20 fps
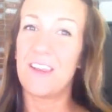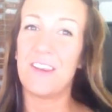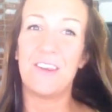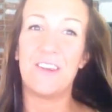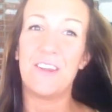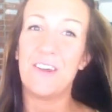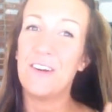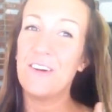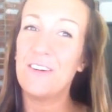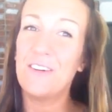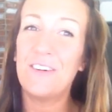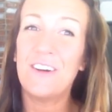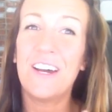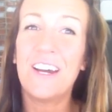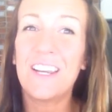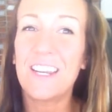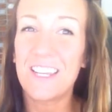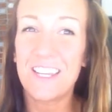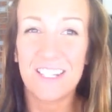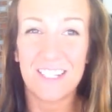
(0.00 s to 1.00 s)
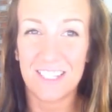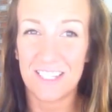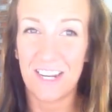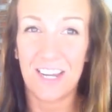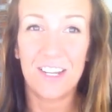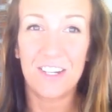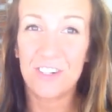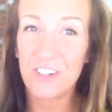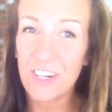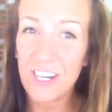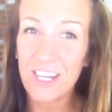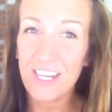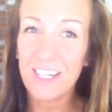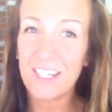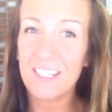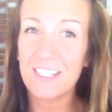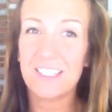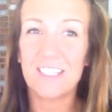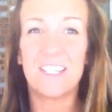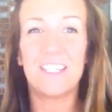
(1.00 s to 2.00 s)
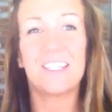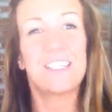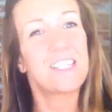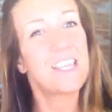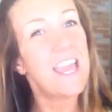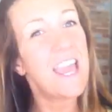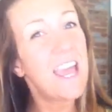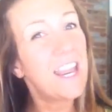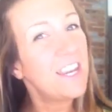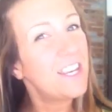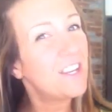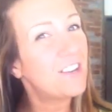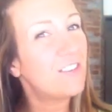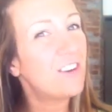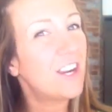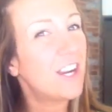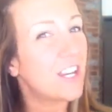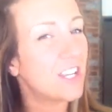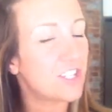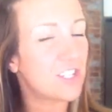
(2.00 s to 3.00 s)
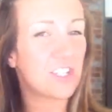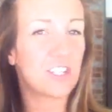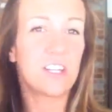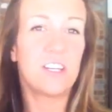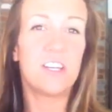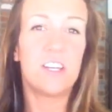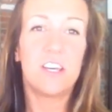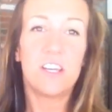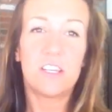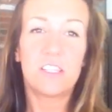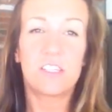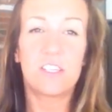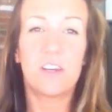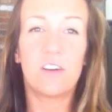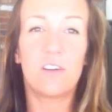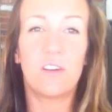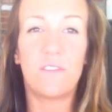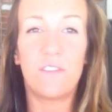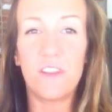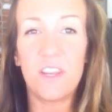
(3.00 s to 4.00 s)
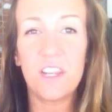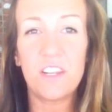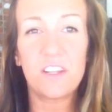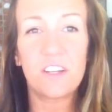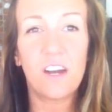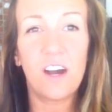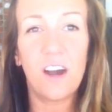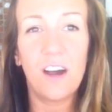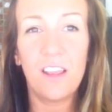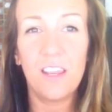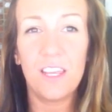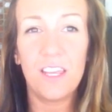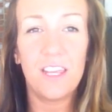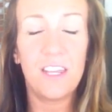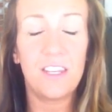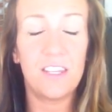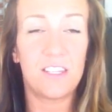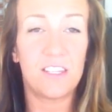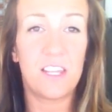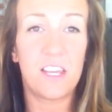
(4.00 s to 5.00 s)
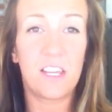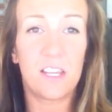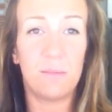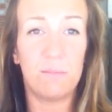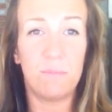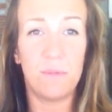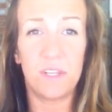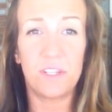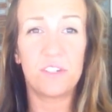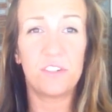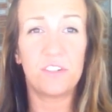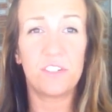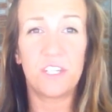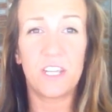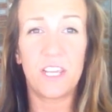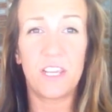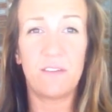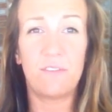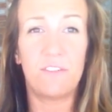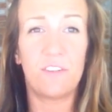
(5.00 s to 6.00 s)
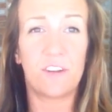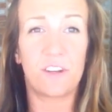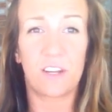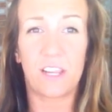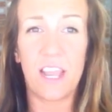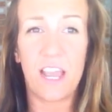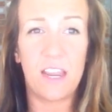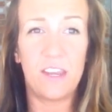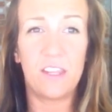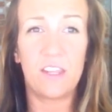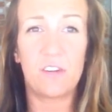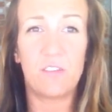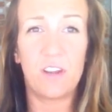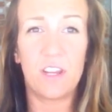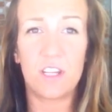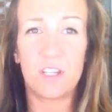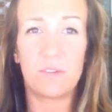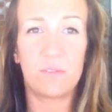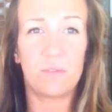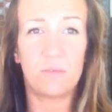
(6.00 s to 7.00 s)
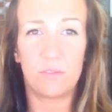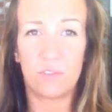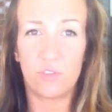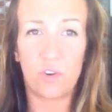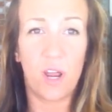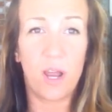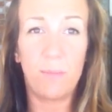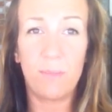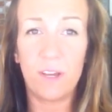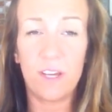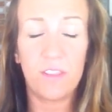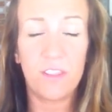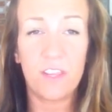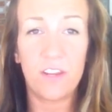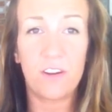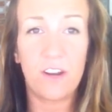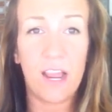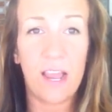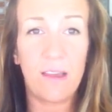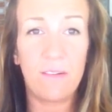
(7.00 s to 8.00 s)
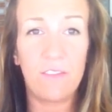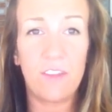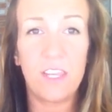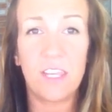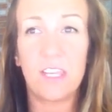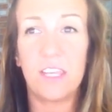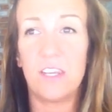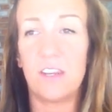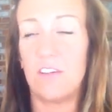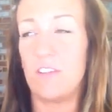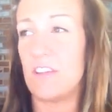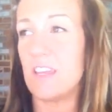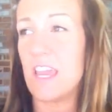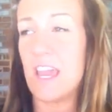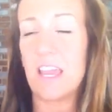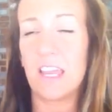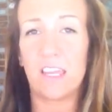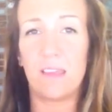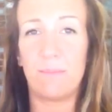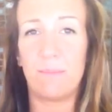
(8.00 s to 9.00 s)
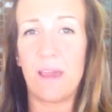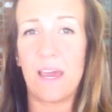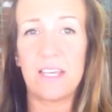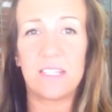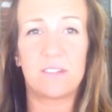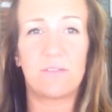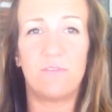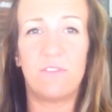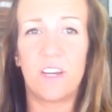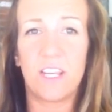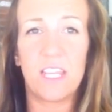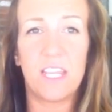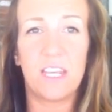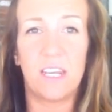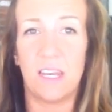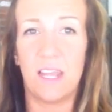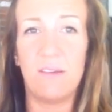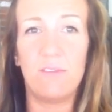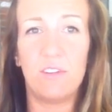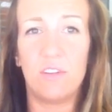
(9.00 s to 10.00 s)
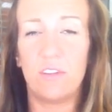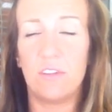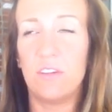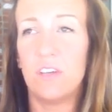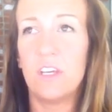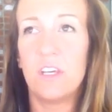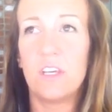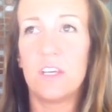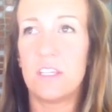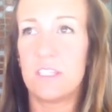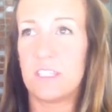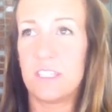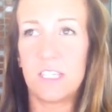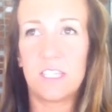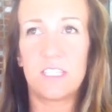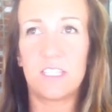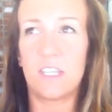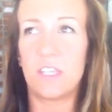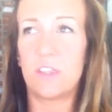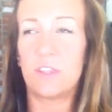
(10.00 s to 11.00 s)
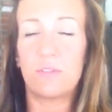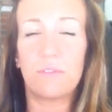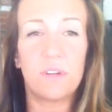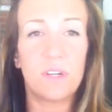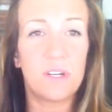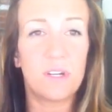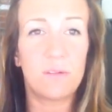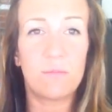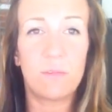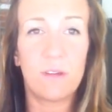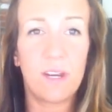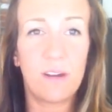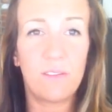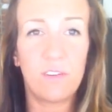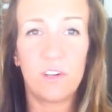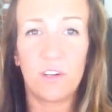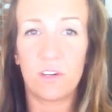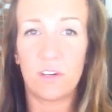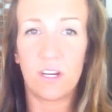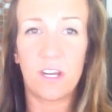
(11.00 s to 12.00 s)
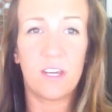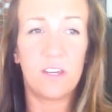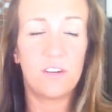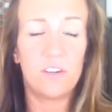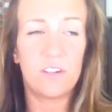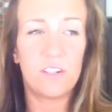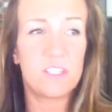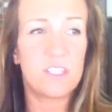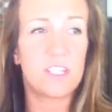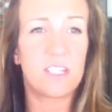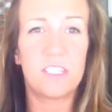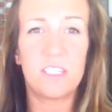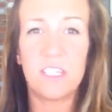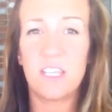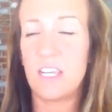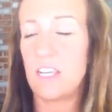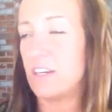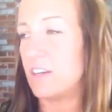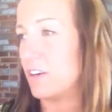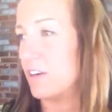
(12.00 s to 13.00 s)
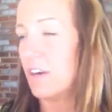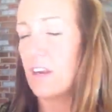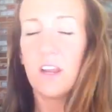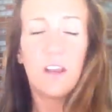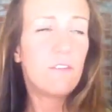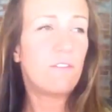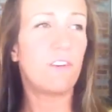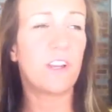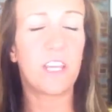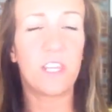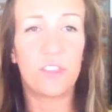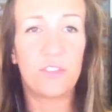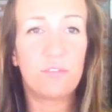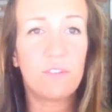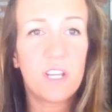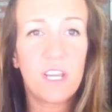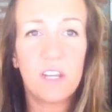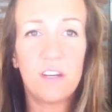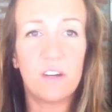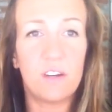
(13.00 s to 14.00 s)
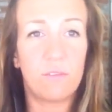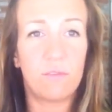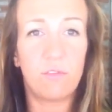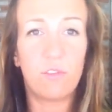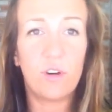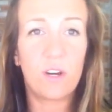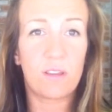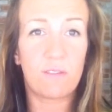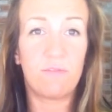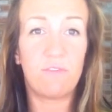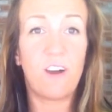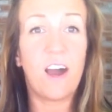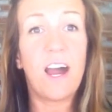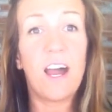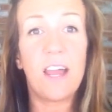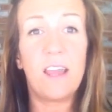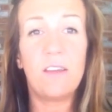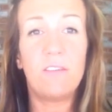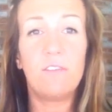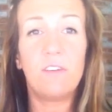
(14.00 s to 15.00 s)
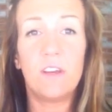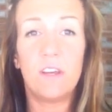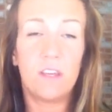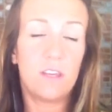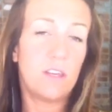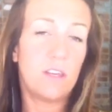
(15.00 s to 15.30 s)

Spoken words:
No, honey, it's not drugs. It's Candy Crush. So if you need to call in and take a mental day for a Candy Crush drama that you're having, you can't get past fucking level 63 or whatever, or 116 or fucking 345,